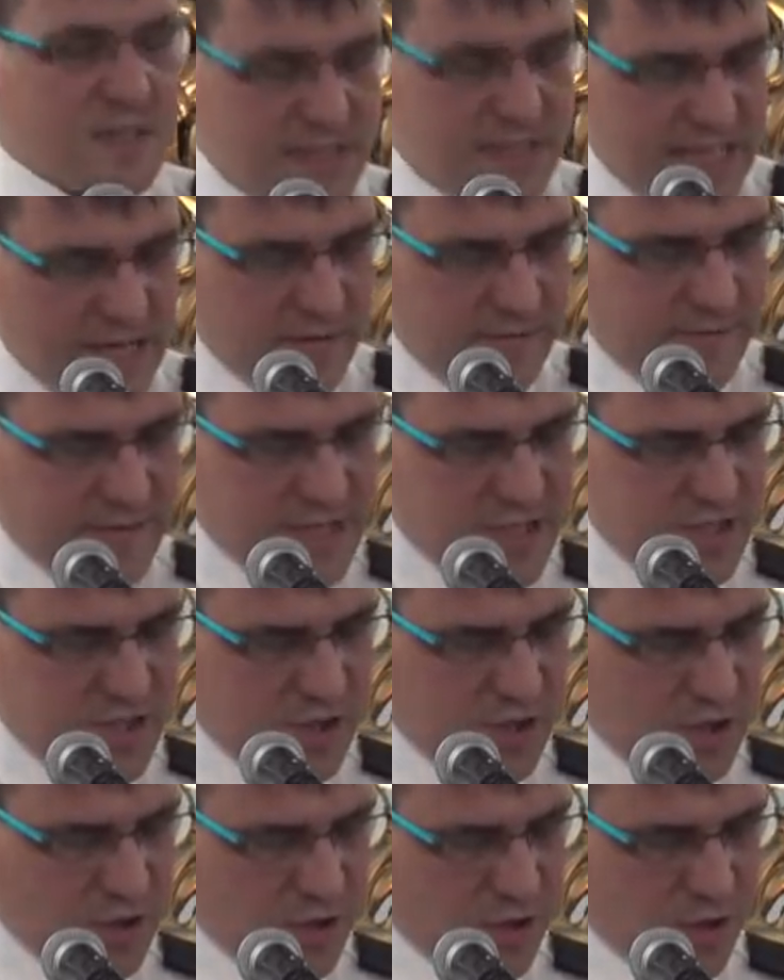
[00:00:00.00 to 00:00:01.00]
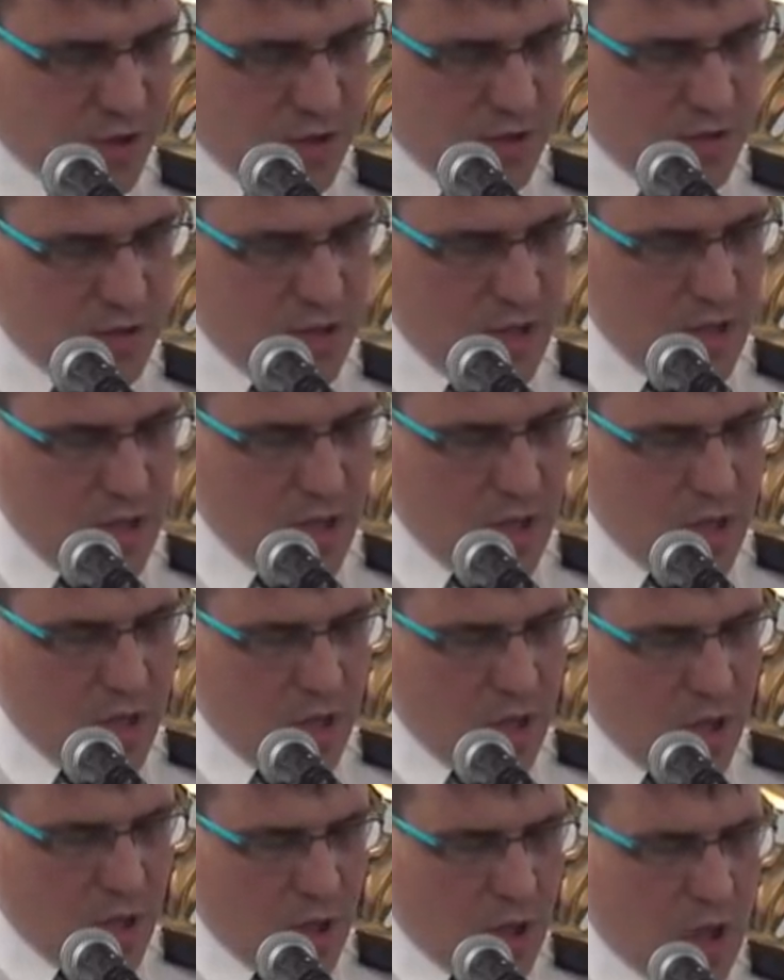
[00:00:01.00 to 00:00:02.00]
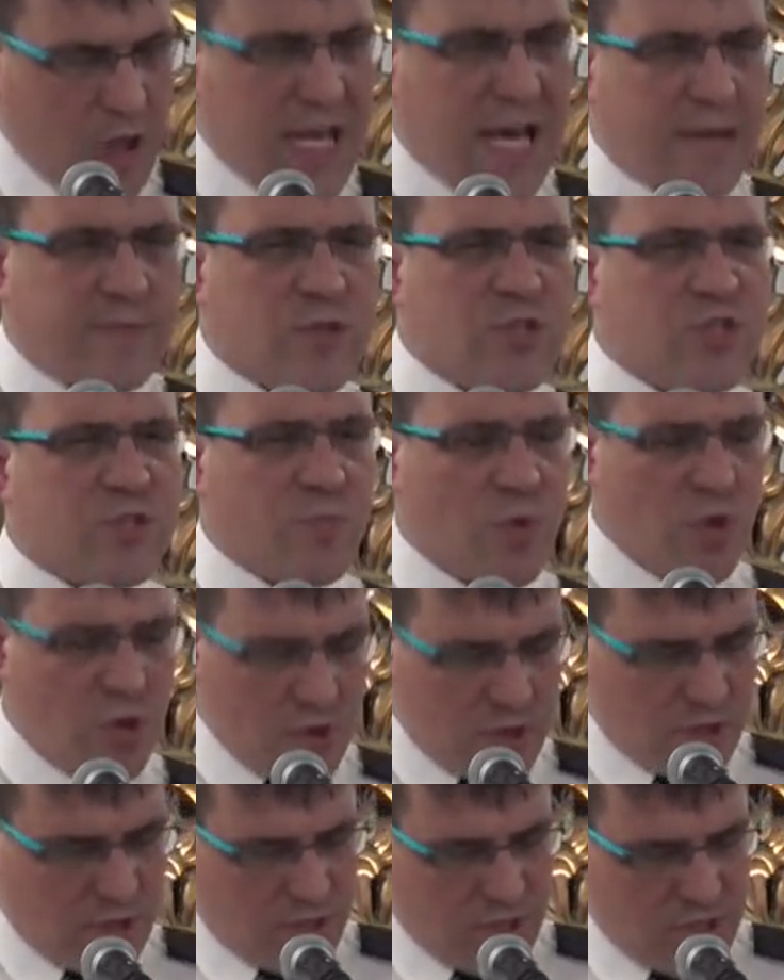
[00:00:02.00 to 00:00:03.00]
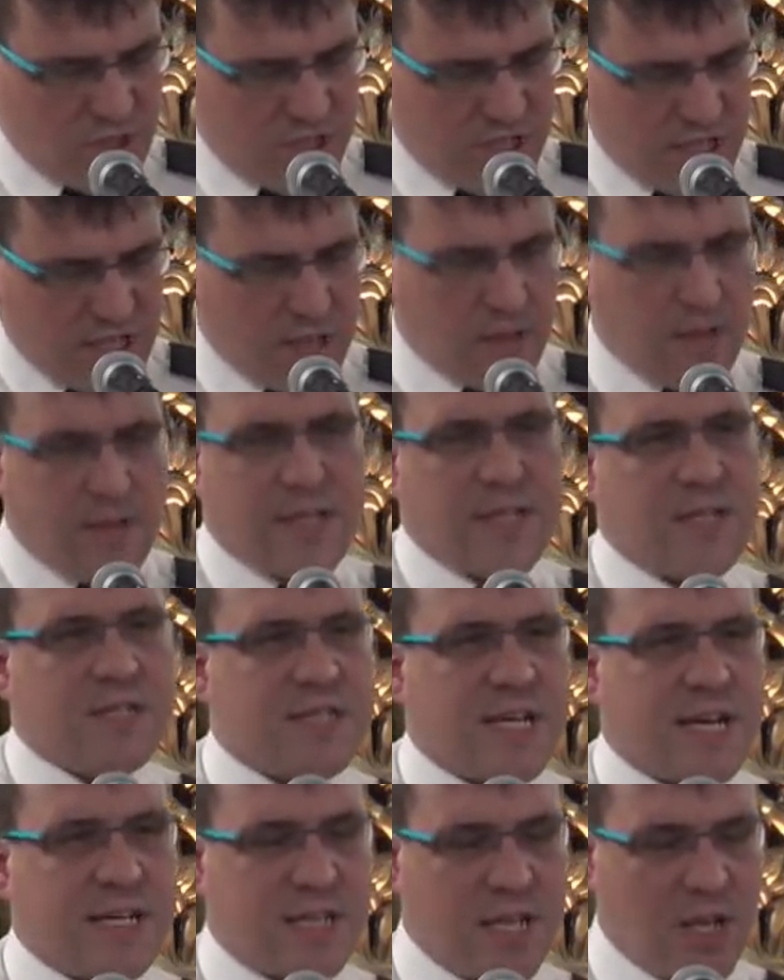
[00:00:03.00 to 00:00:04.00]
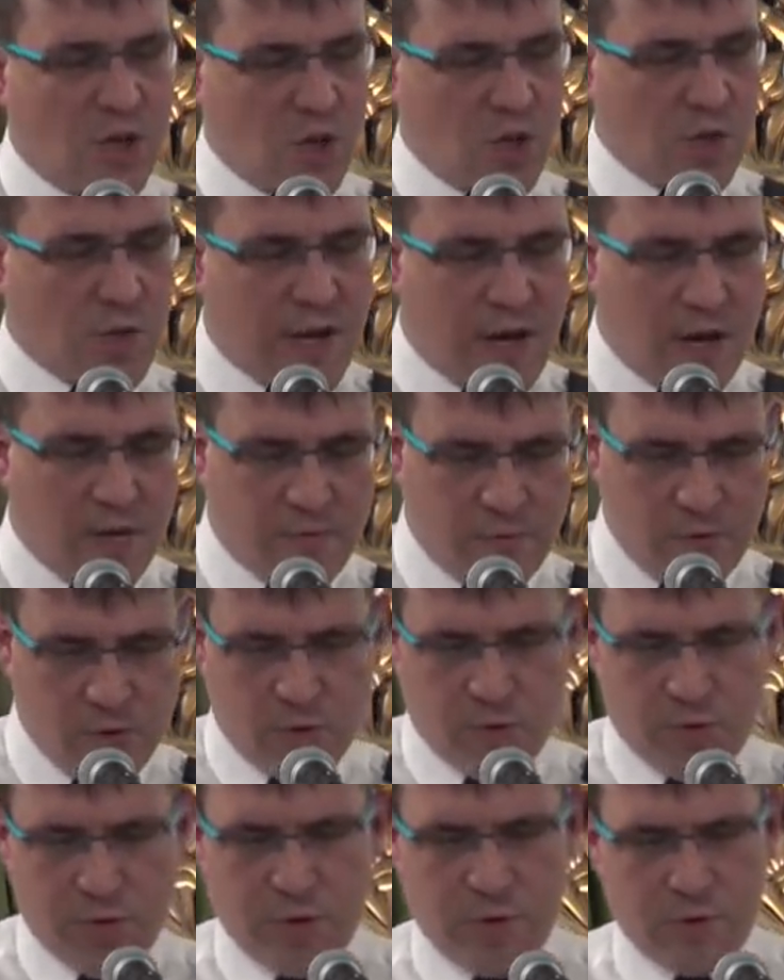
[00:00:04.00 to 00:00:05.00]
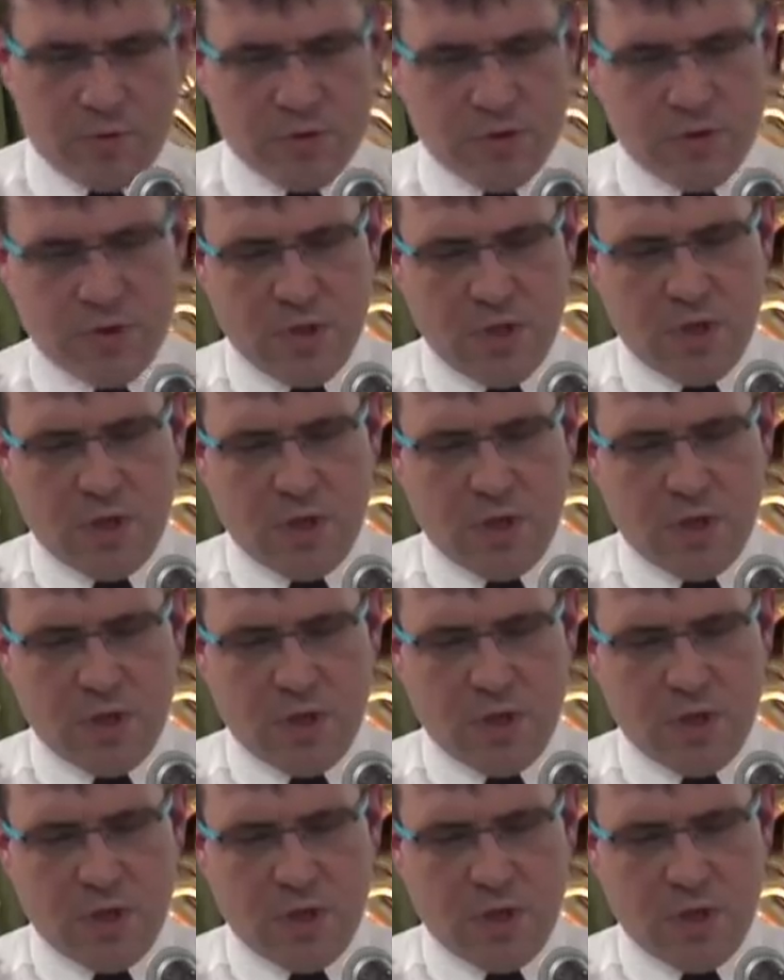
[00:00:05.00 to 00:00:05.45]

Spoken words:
and see how fast you can go, or you have a smoke and a chill and then decide that you're going to go out for a cruise,